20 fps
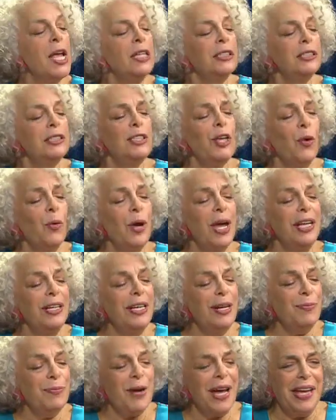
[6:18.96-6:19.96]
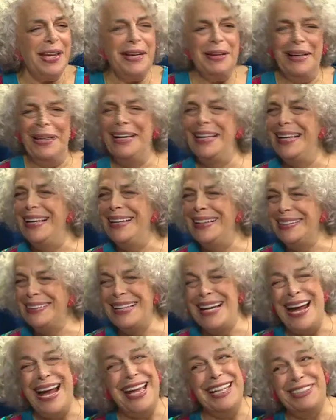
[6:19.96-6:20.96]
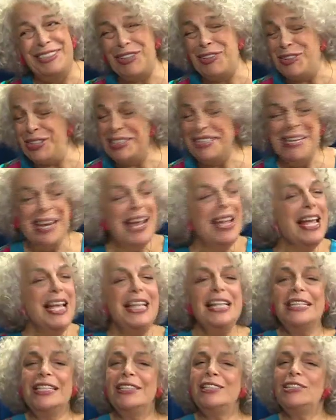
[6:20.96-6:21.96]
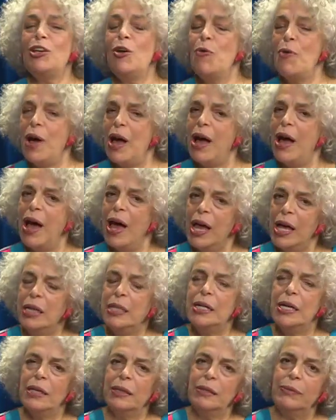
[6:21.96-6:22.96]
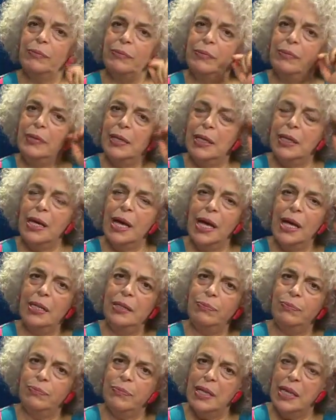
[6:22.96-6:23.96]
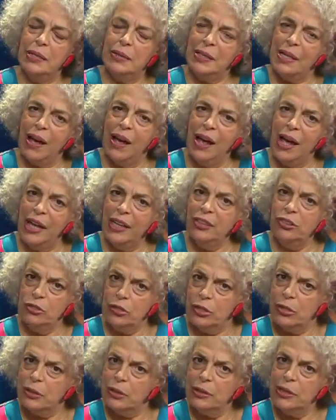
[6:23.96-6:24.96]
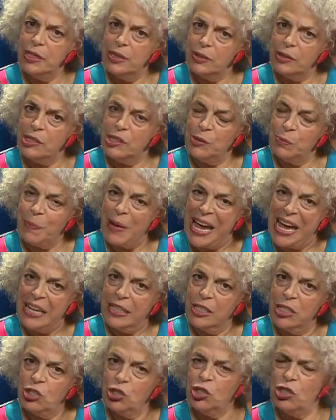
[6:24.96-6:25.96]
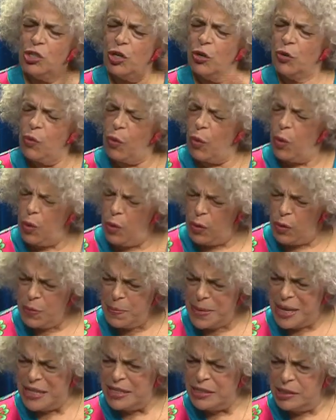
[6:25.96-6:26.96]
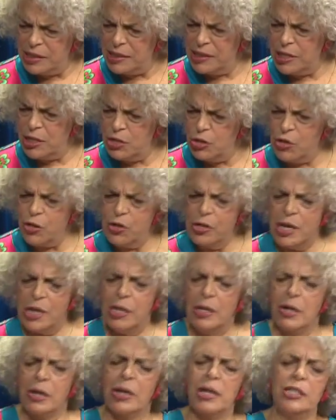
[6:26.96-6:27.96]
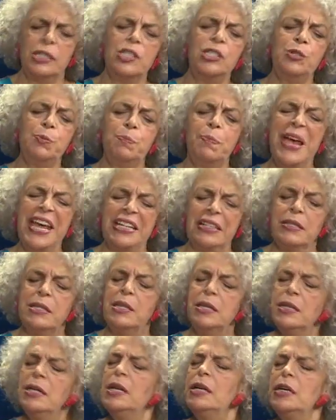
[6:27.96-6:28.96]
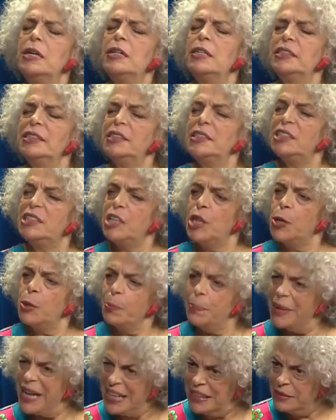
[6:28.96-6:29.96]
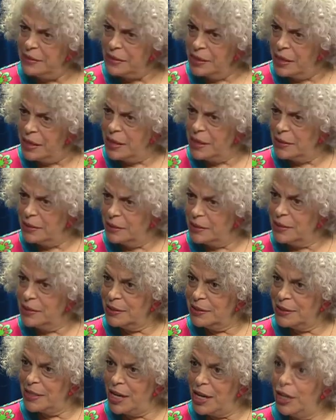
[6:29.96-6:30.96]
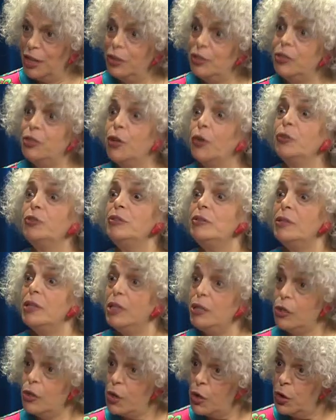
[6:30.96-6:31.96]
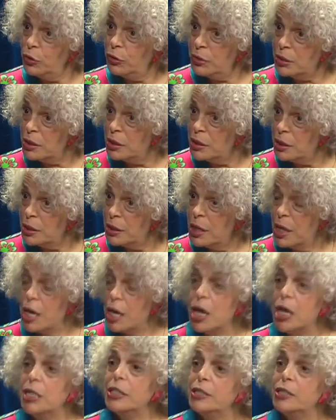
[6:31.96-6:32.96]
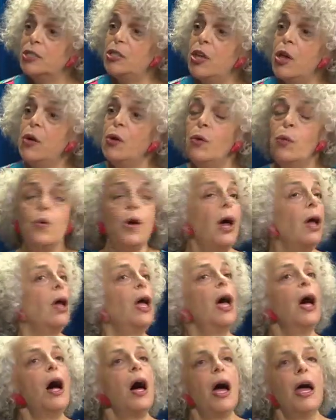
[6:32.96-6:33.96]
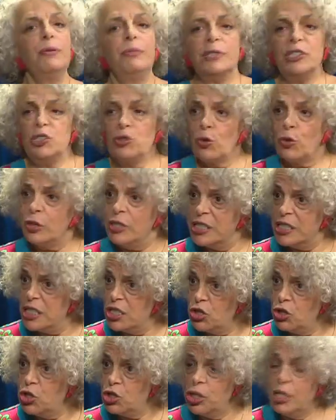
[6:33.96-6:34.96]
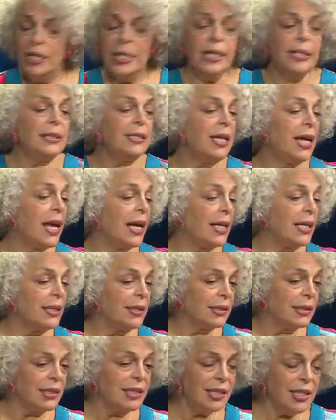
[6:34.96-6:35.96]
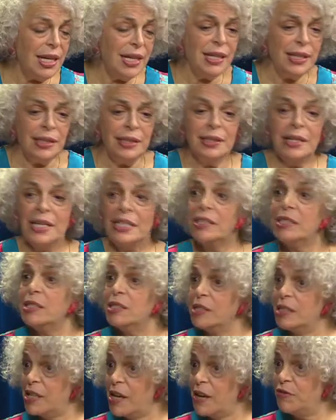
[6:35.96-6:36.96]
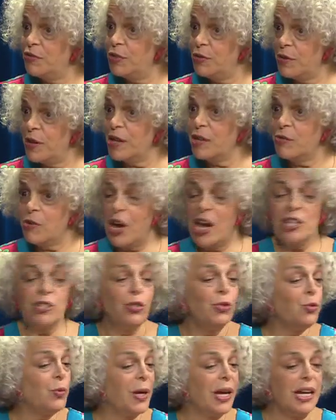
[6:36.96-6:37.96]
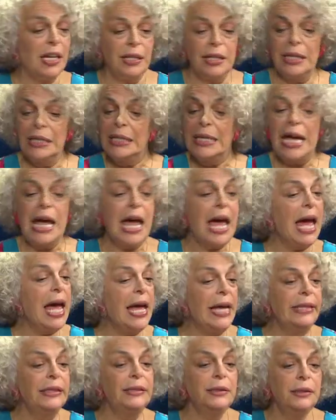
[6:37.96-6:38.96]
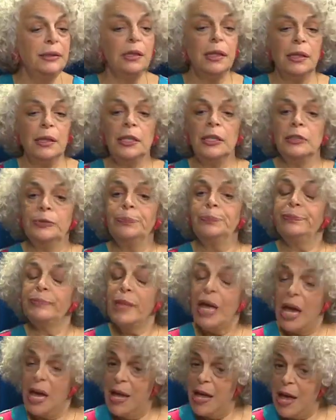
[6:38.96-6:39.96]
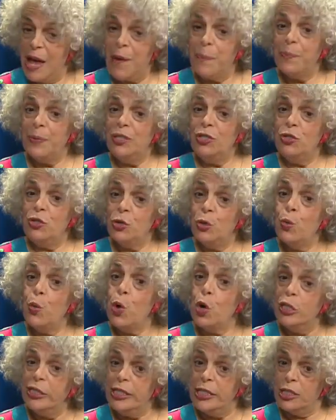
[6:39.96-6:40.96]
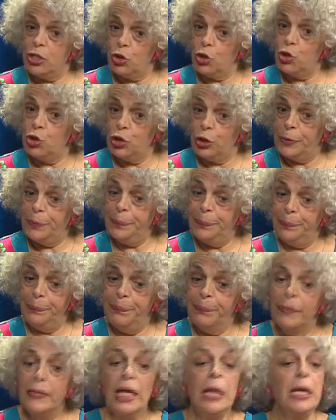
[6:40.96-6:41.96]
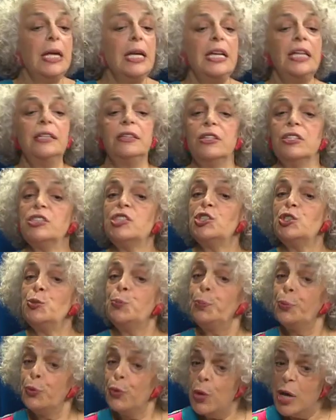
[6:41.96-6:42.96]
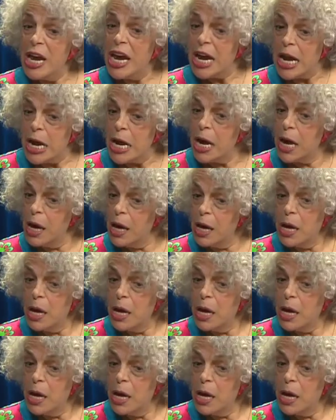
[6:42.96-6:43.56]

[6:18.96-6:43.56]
So anyway, no, you didn't. I couldn't. So I, um, I uh, honored in Spanish, and all my senior year I spent on Cervantes and Don Quixote. So I was auditioning, taking singing lessons after I graduated, and I happened to audition in the spring